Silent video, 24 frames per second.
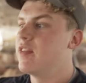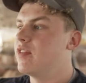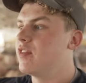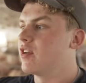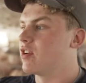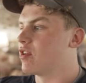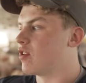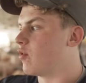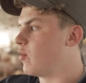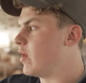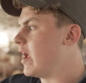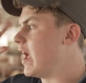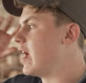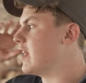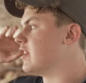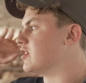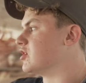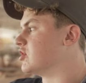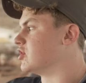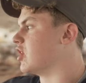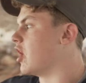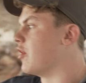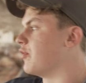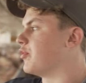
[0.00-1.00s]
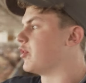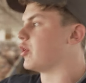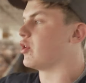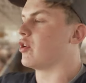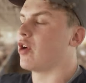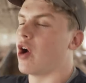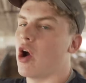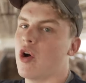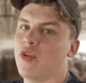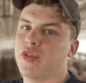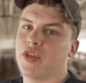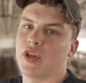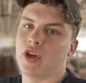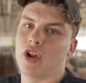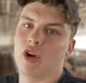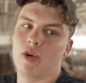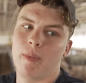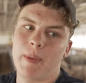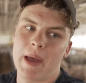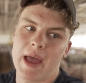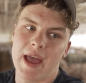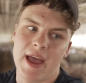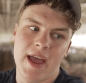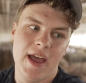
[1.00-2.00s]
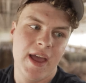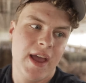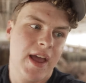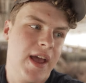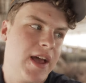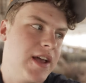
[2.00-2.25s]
we had to stunt their growth a little bit